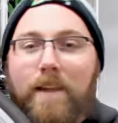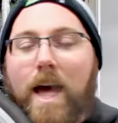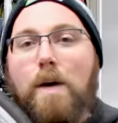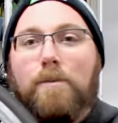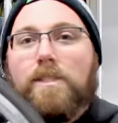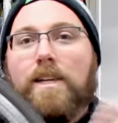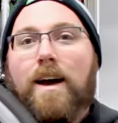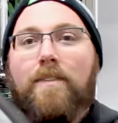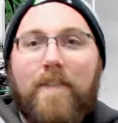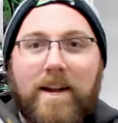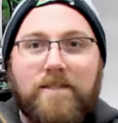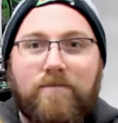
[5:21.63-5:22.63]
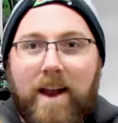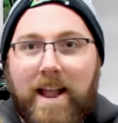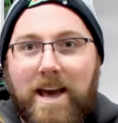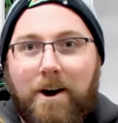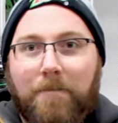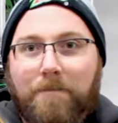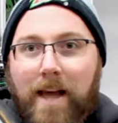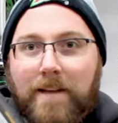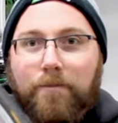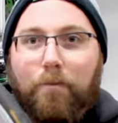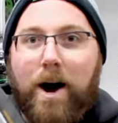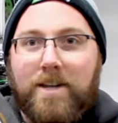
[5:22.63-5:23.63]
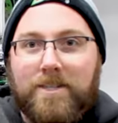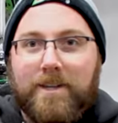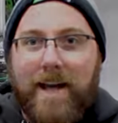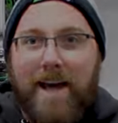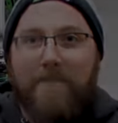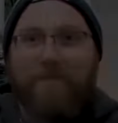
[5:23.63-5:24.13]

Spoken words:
And we'll see you on the next video. Thanks for watching today.